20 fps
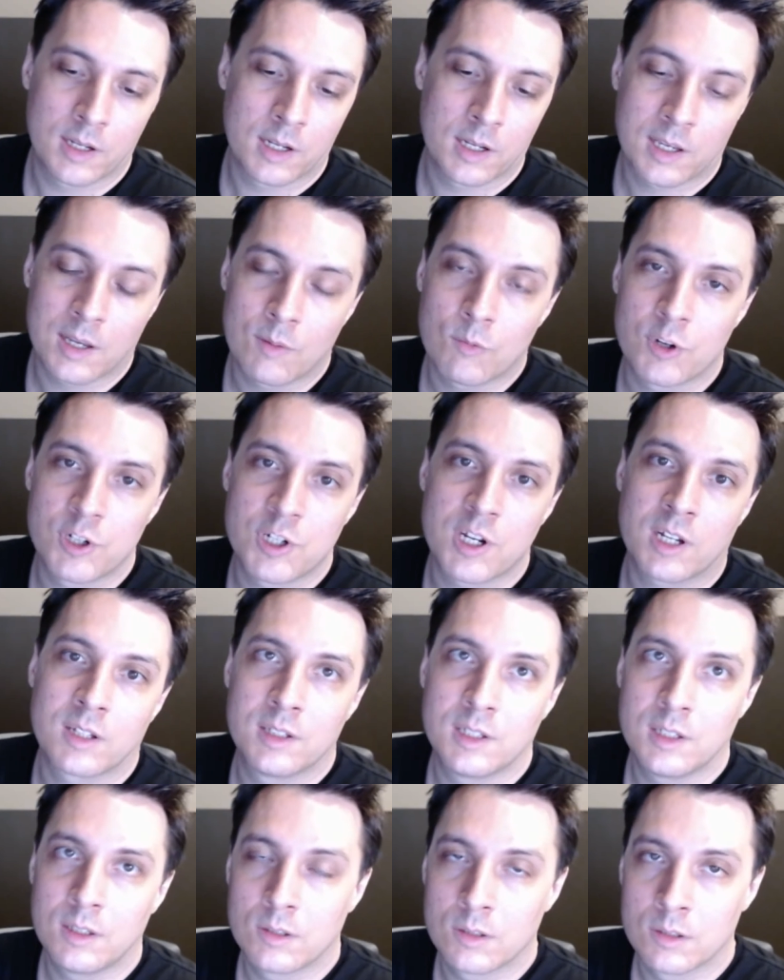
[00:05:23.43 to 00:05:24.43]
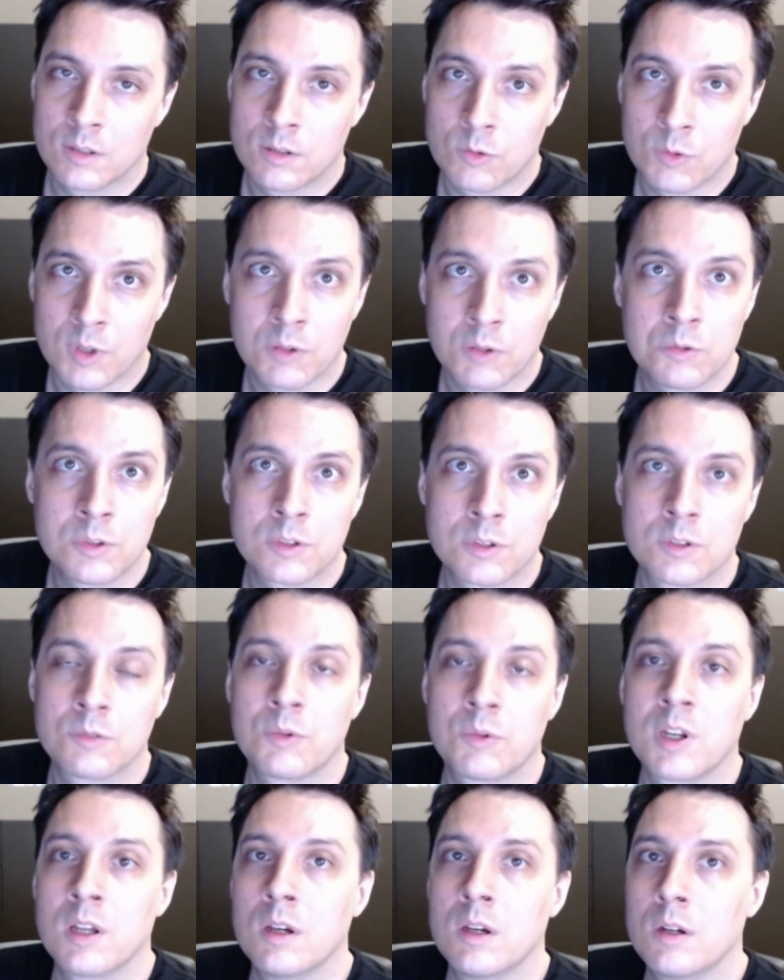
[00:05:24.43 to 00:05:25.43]
kept rejecting the recruiters
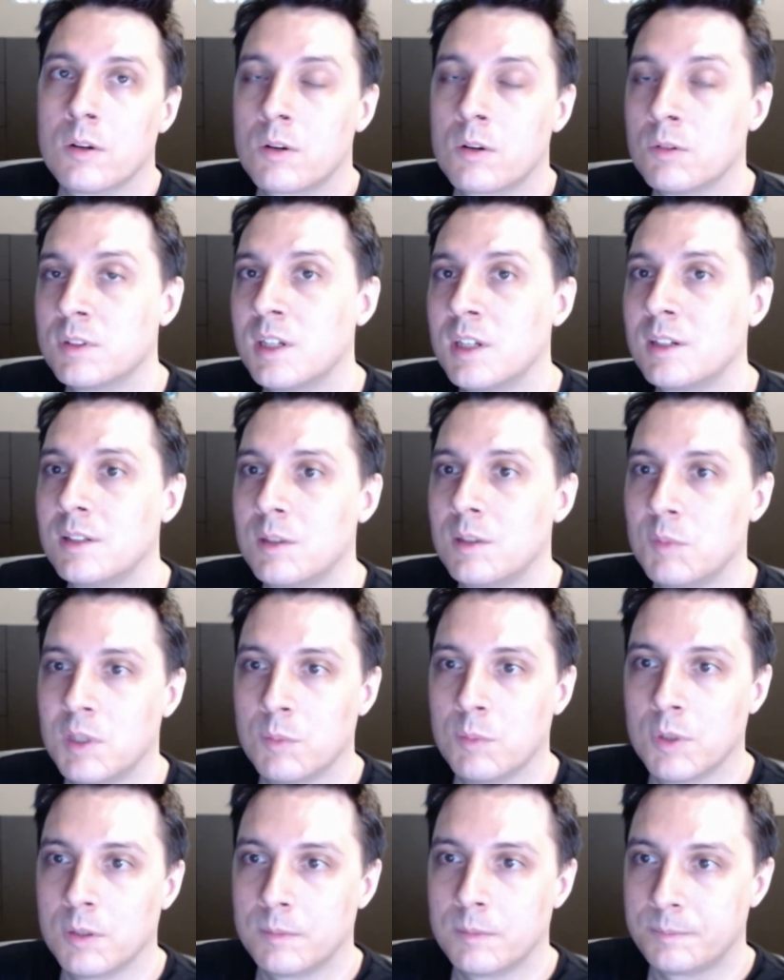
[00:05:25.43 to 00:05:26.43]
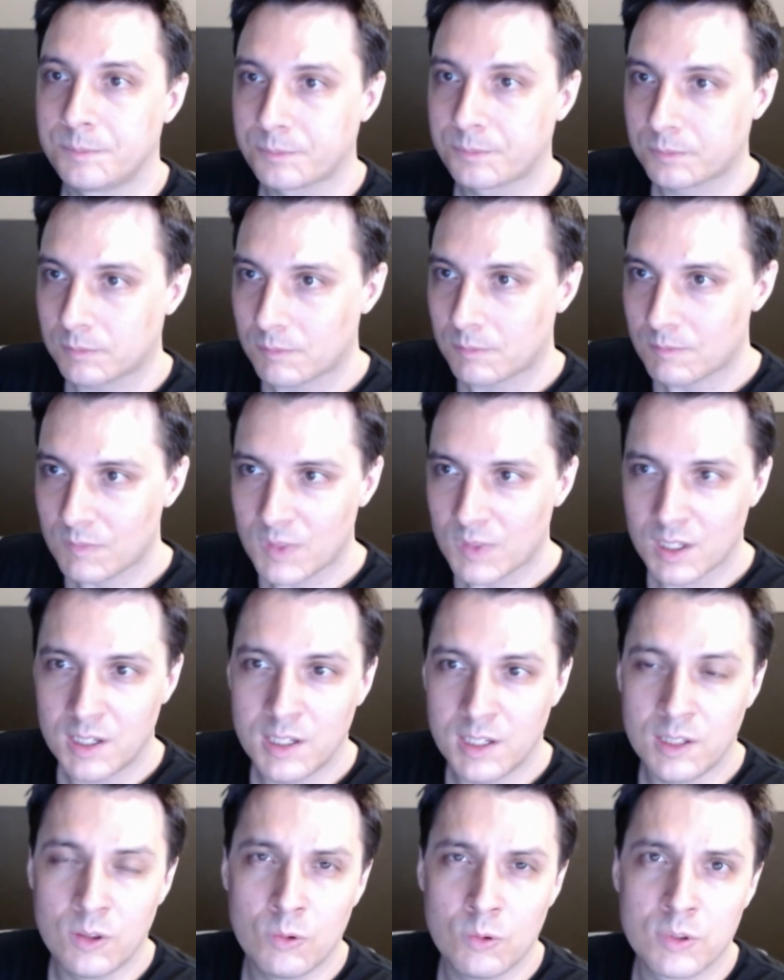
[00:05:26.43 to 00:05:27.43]
contacting me. But
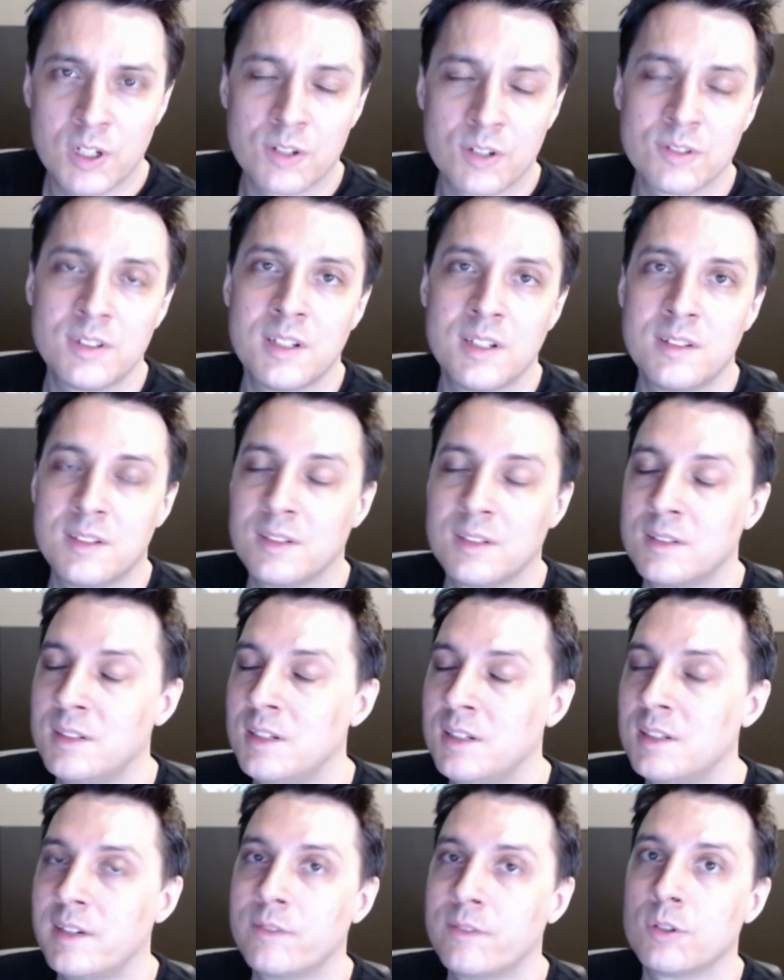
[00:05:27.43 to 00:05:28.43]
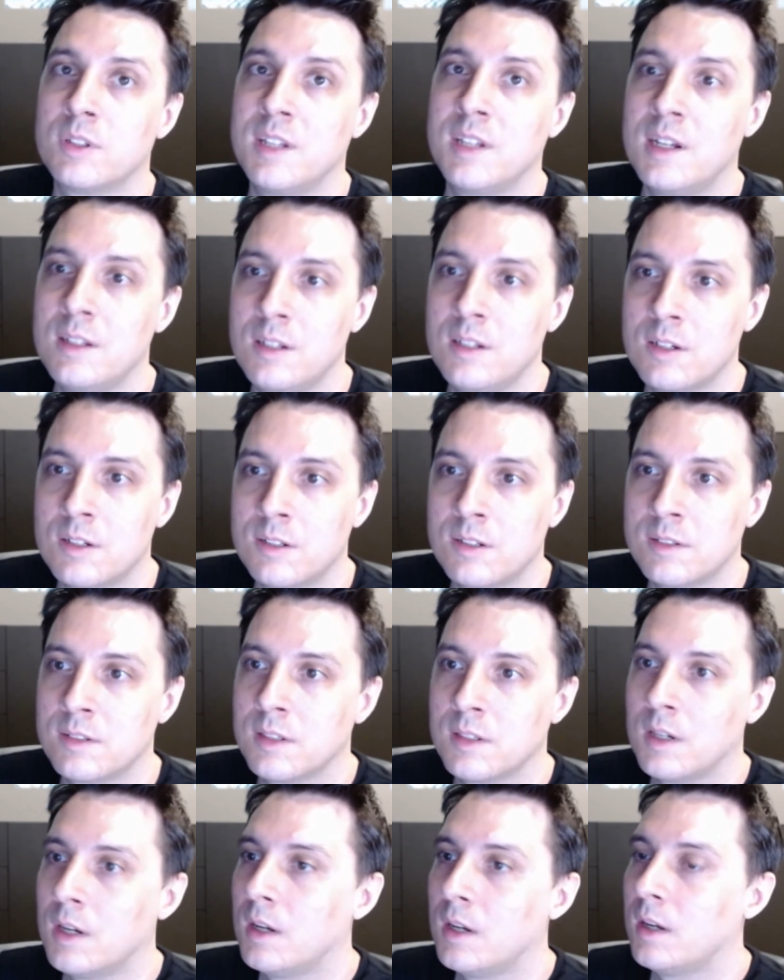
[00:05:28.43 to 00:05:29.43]
in 2016, after 10 years
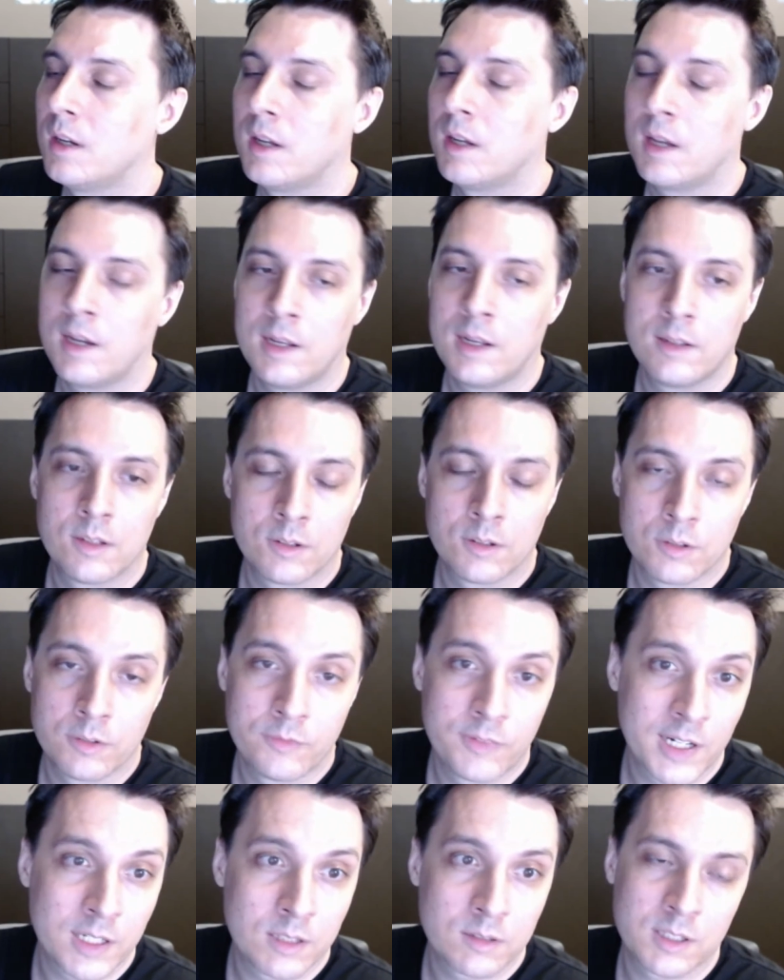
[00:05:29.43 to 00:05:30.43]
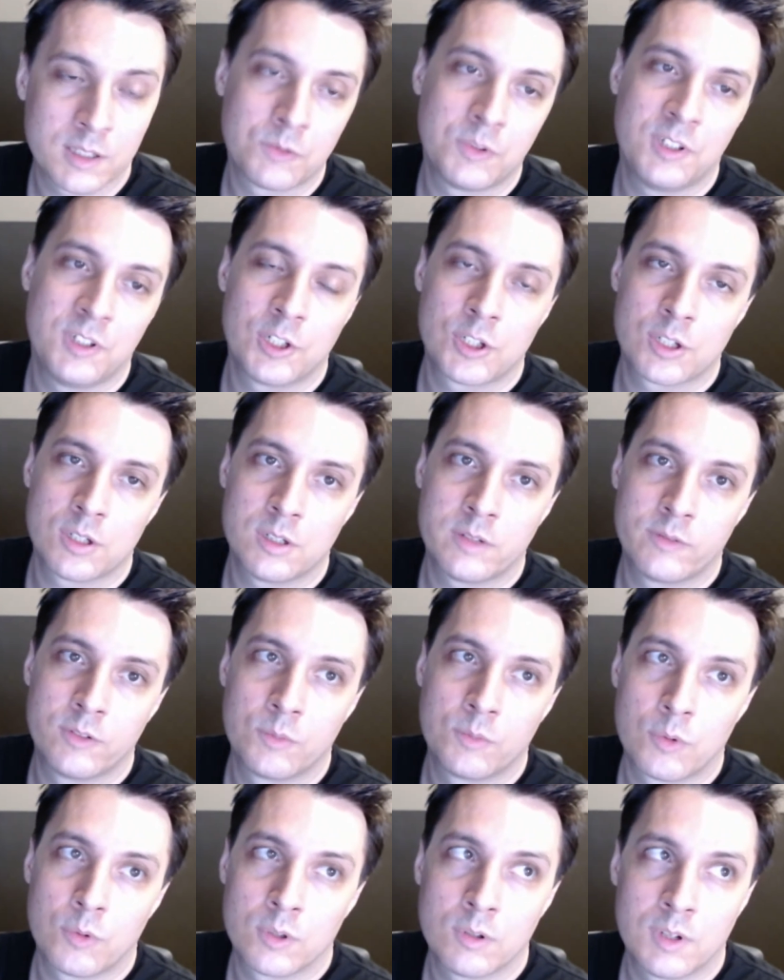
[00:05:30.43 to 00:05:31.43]
and the final acquisition of
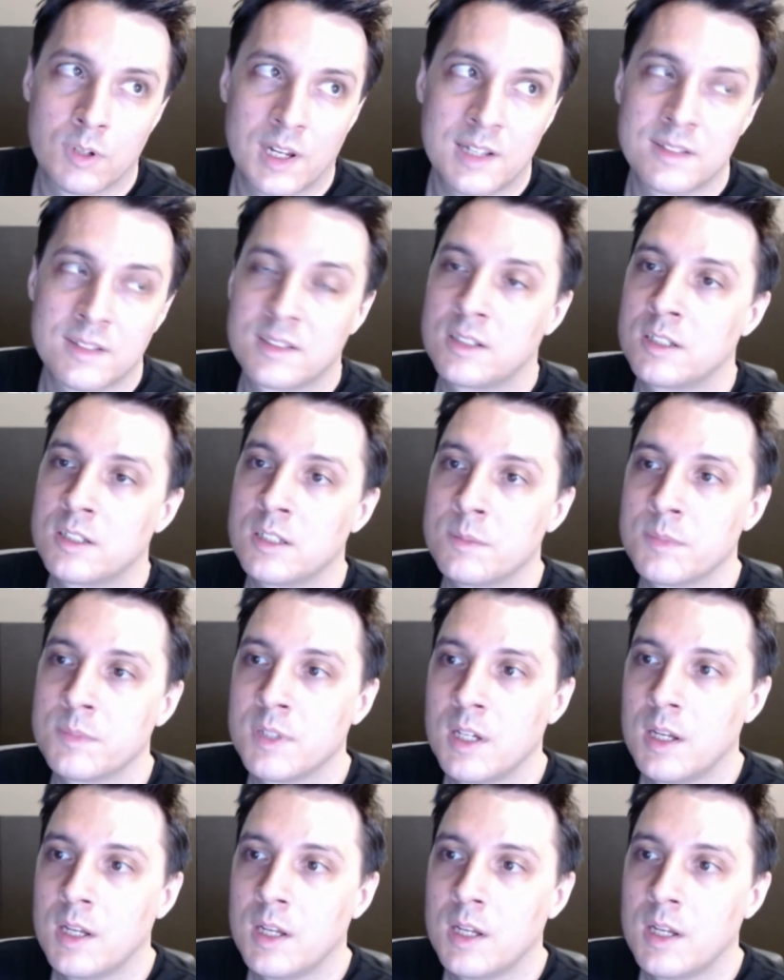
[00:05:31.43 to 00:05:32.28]
the last startup,